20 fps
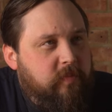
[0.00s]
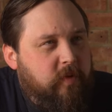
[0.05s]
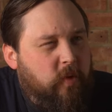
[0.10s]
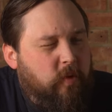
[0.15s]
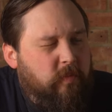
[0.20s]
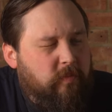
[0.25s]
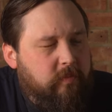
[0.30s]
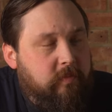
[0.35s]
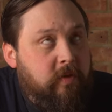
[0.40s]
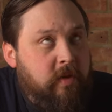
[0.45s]

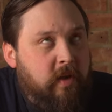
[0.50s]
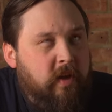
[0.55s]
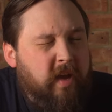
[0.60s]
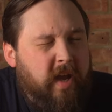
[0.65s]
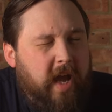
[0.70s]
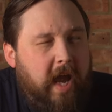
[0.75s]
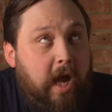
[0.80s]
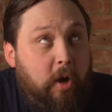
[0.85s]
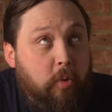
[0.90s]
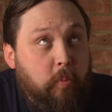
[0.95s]
or
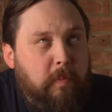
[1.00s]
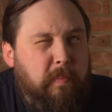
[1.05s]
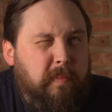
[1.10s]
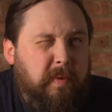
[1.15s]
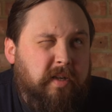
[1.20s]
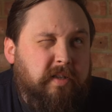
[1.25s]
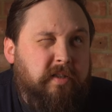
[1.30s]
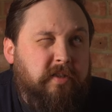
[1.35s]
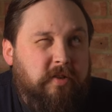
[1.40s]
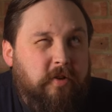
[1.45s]
how
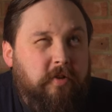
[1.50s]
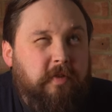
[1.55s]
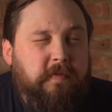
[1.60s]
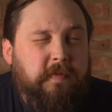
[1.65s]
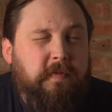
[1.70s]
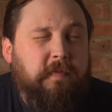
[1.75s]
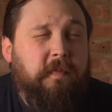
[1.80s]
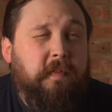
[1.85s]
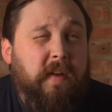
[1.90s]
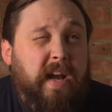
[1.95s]
much of
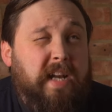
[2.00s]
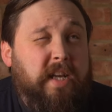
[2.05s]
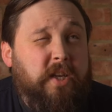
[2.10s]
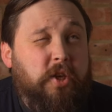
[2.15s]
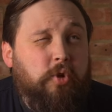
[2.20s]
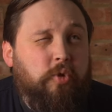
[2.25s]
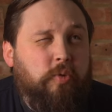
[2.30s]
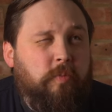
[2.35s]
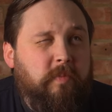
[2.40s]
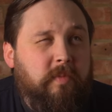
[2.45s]
a
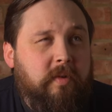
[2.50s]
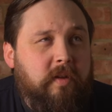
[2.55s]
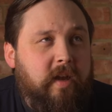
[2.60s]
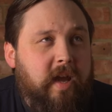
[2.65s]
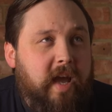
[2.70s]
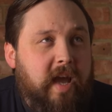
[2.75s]
vacuum